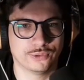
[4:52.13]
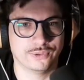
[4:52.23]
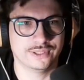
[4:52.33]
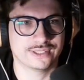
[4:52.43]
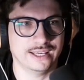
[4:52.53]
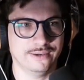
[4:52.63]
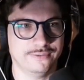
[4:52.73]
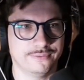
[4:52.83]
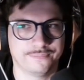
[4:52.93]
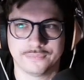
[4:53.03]
the
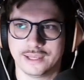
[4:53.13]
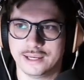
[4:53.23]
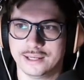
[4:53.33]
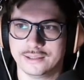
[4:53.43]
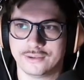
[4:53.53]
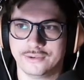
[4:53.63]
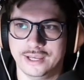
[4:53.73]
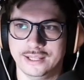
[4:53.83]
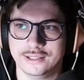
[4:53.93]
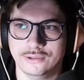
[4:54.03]
safe and
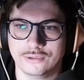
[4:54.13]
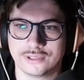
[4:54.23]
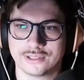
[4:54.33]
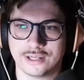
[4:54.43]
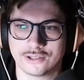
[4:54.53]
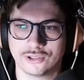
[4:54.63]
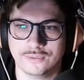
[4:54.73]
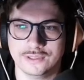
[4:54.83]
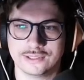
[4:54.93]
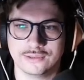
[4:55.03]
create a new transaction
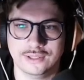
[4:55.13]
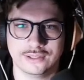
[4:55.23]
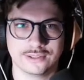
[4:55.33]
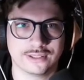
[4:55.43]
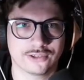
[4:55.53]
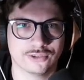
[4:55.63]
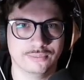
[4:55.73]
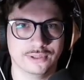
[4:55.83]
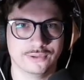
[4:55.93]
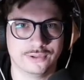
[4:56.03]
with the transaction
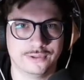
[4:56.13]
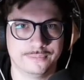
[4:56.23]
builder.